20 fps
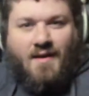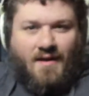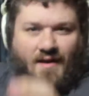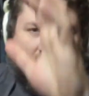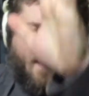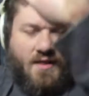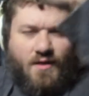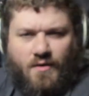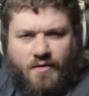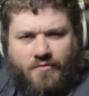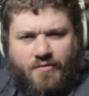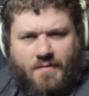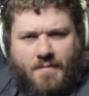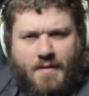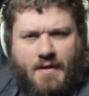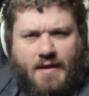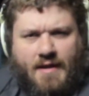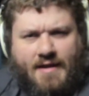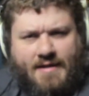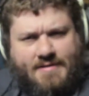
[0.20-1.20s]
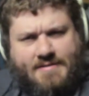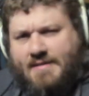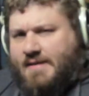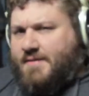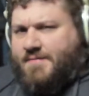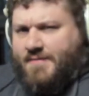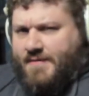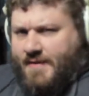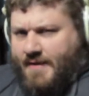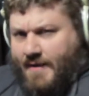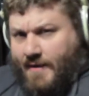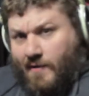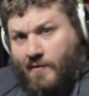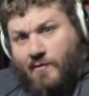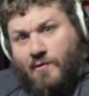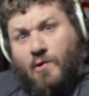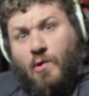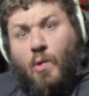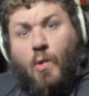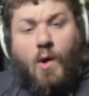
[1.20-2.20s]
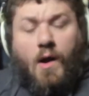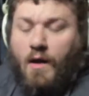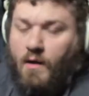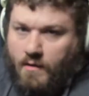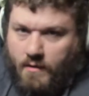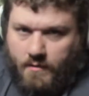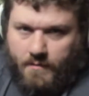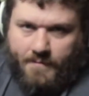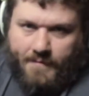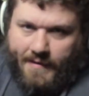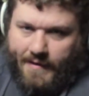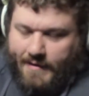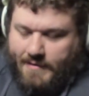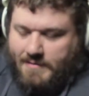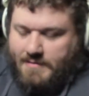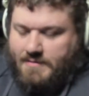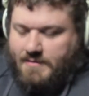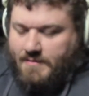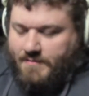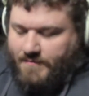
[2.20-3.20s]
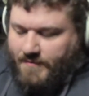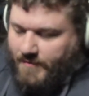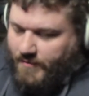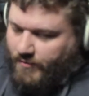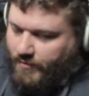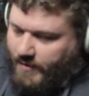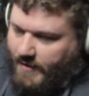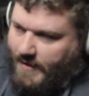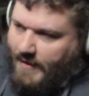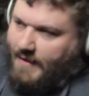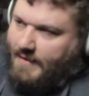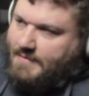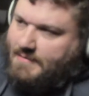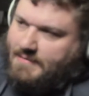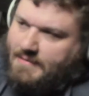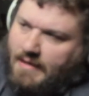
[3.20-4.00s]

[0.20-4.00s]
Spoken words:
Hello everybody, Digfig here, and welcome back to Digfig Reacts.